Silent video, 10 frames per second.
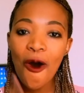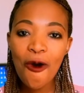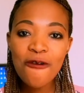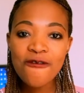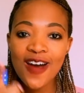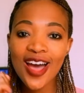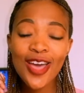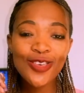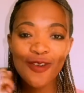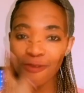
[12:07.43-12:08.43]
over
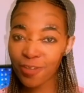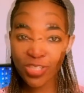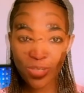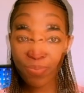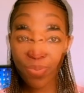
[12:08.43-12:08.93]
your vision.